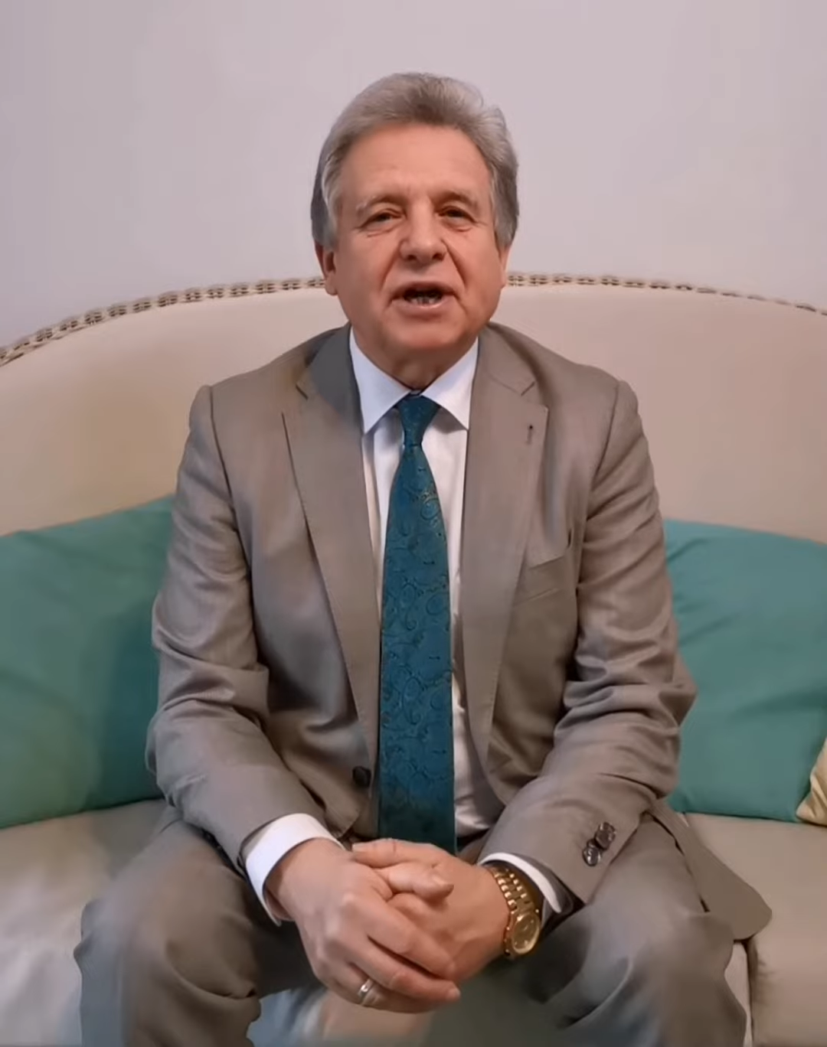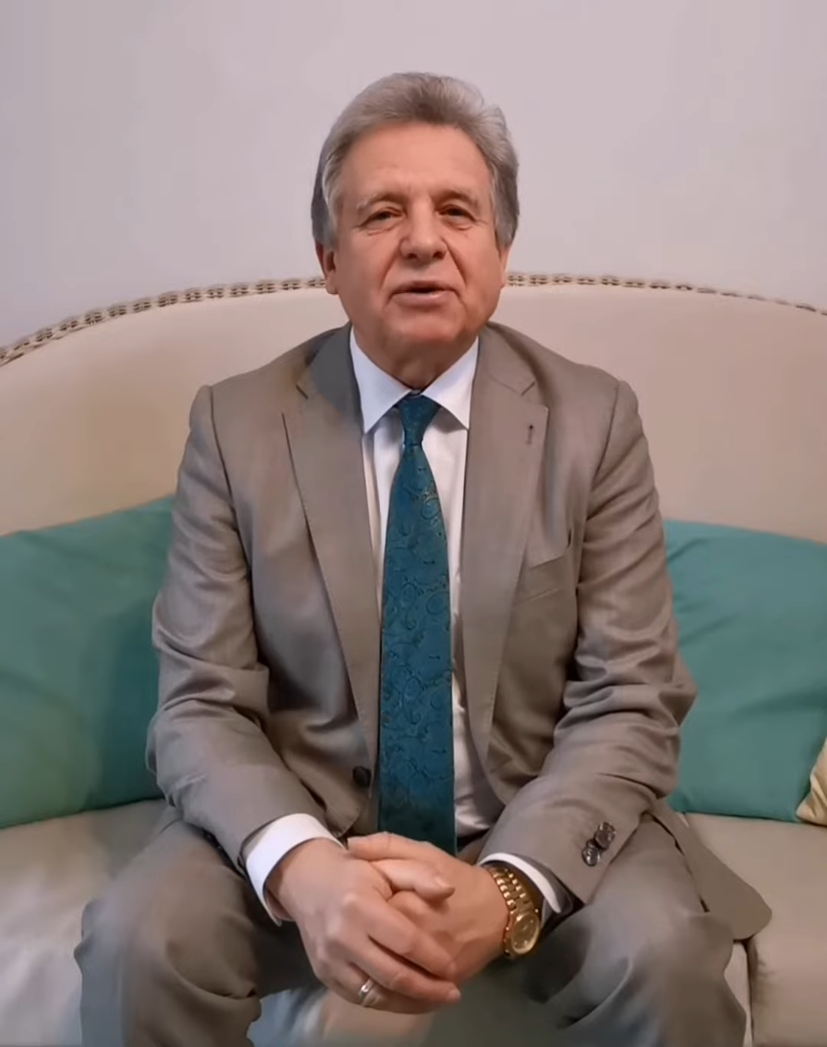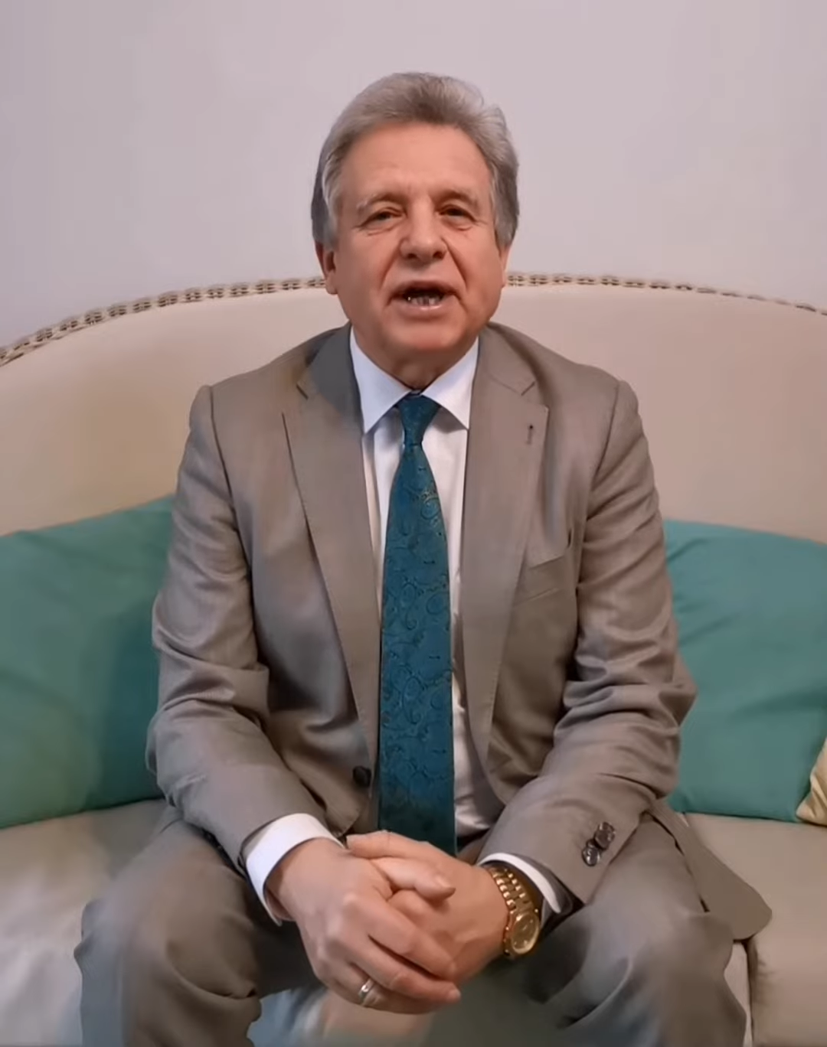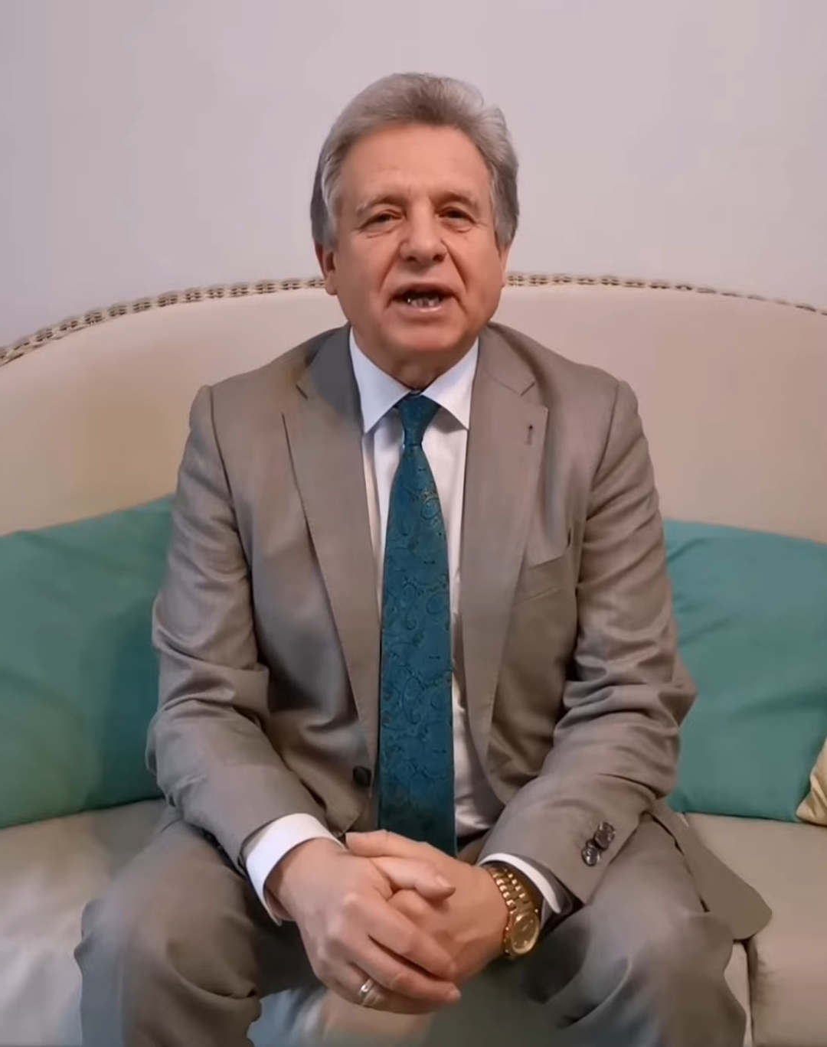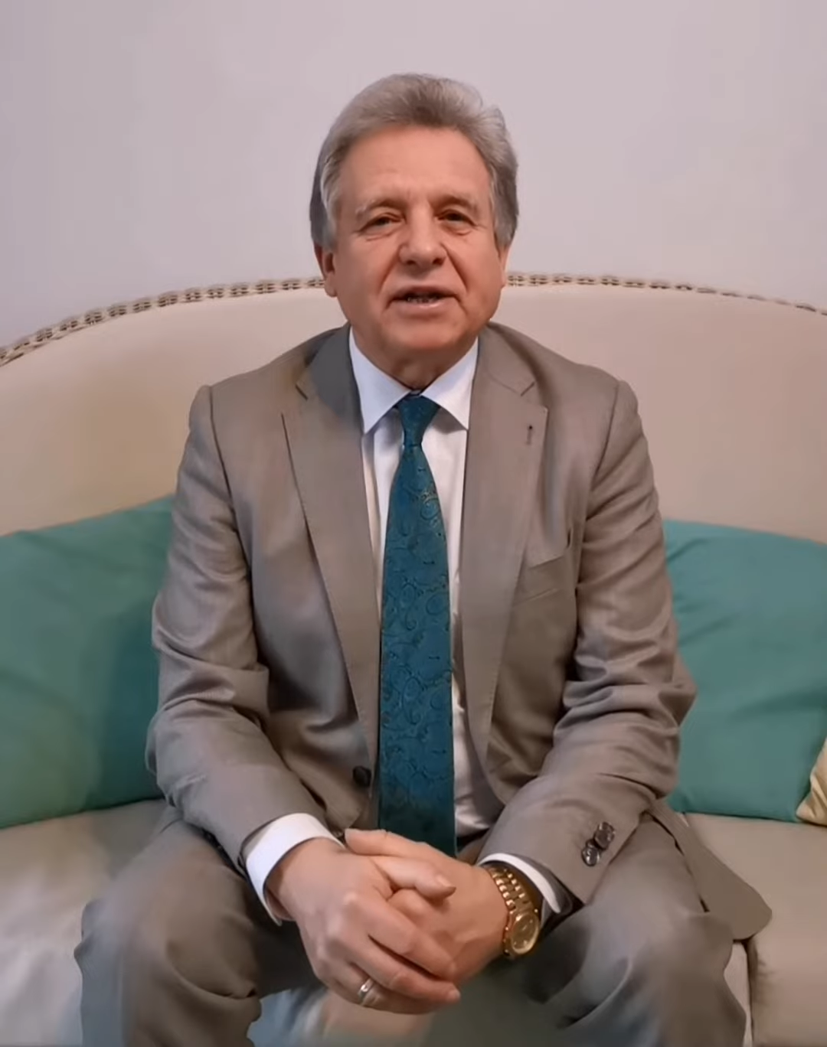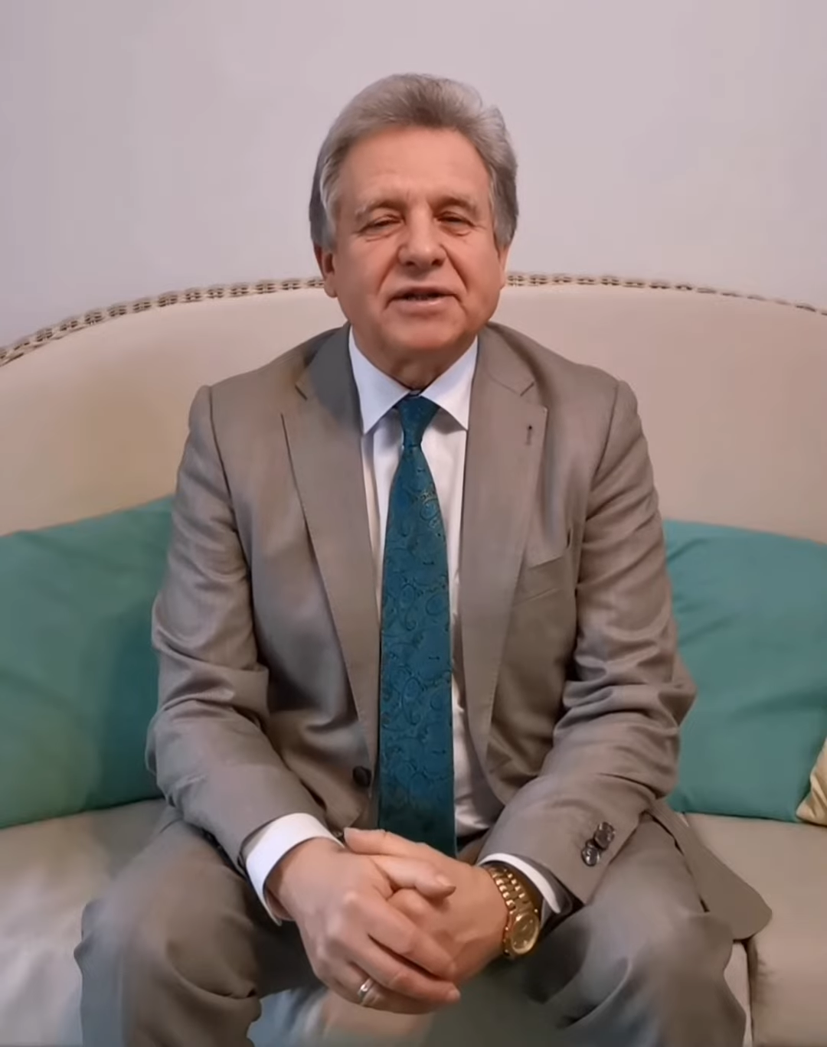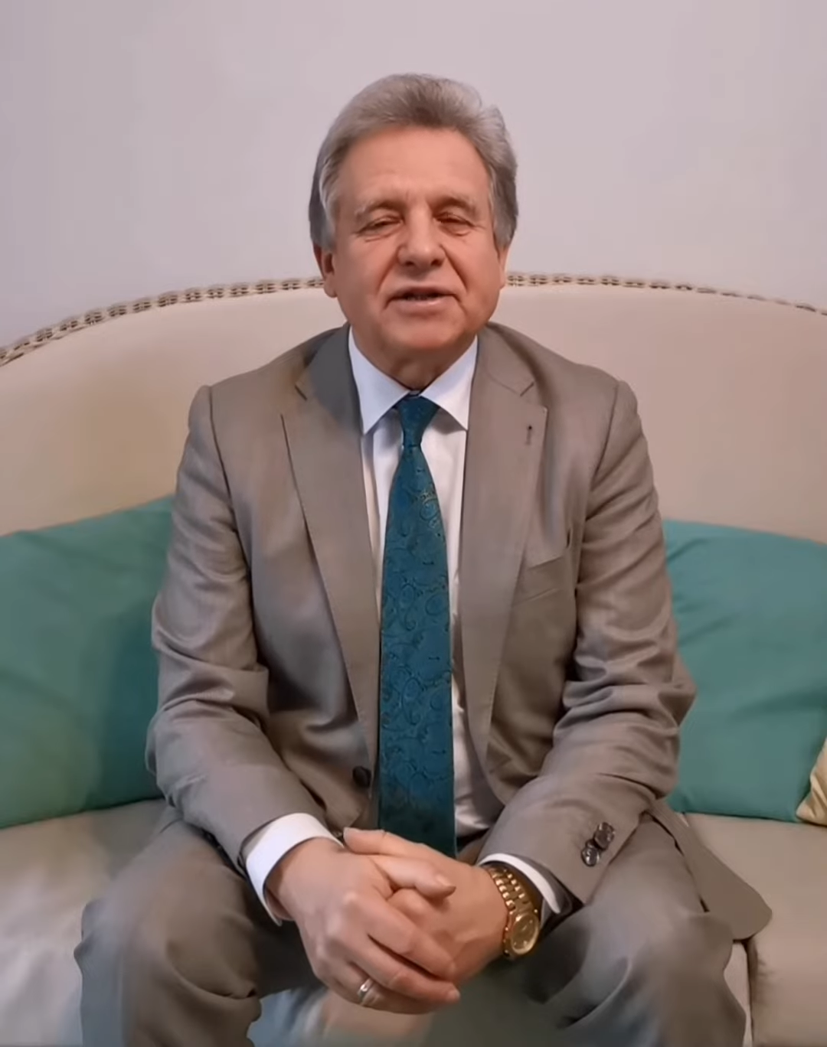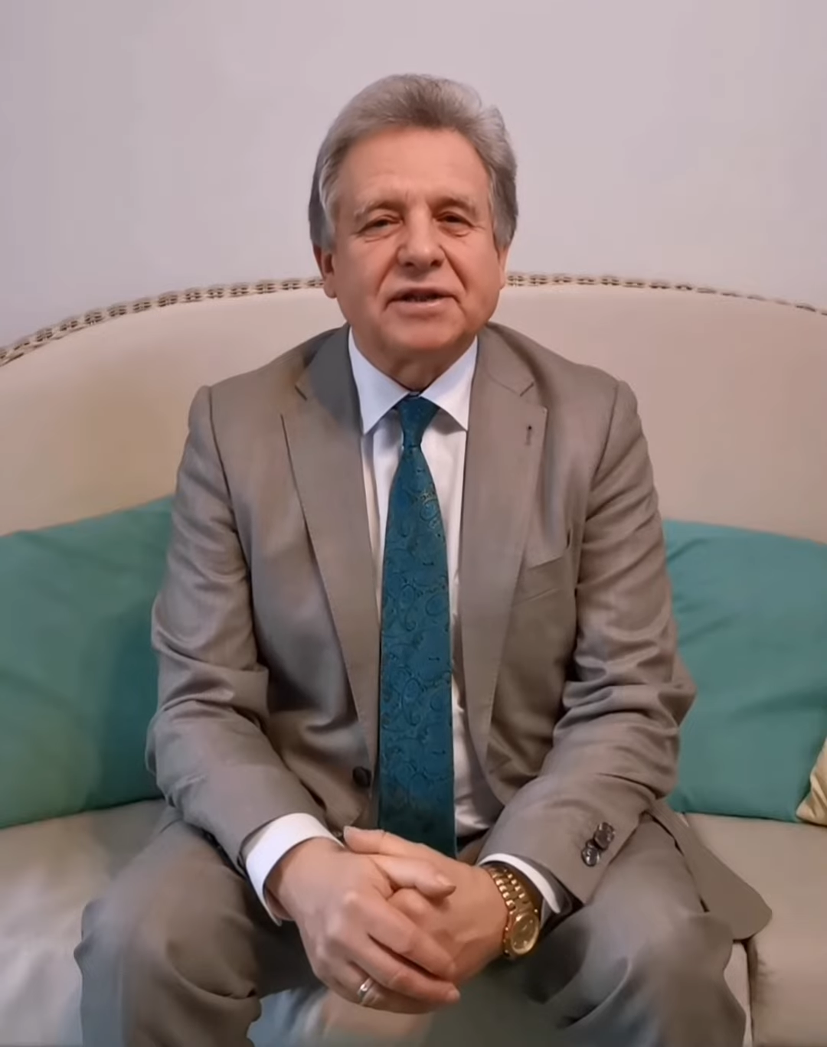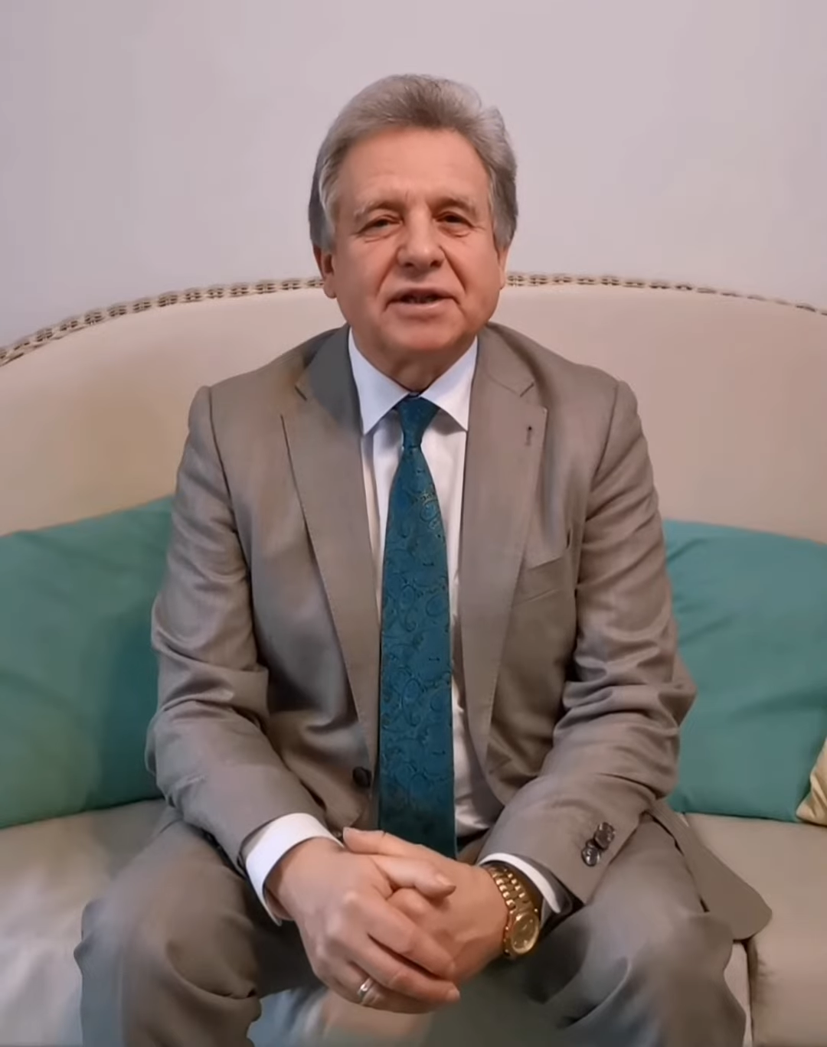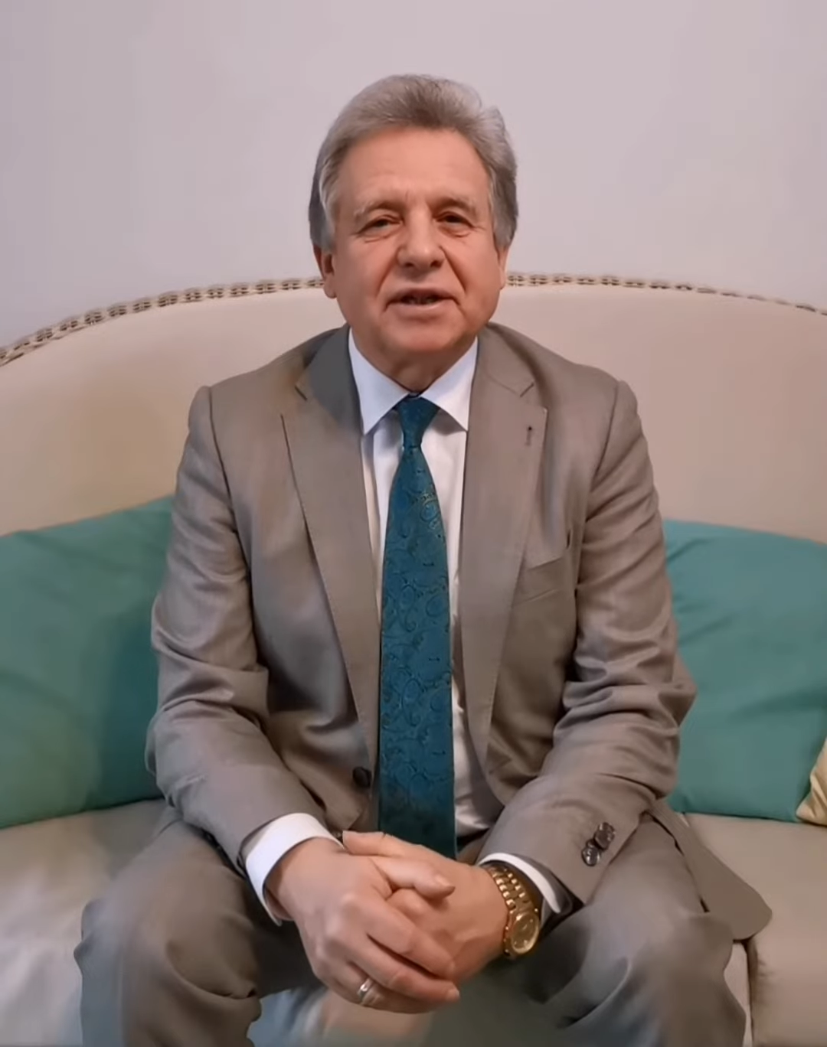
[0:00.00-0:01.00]
our
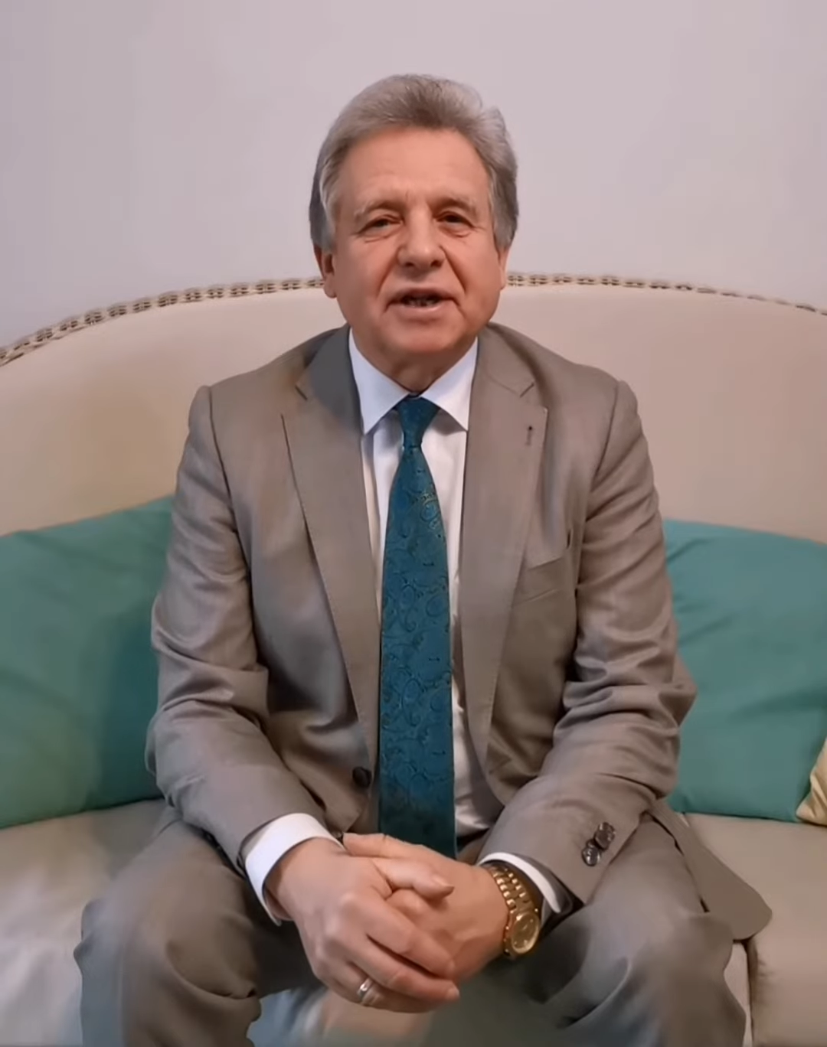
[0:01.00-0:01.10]
health.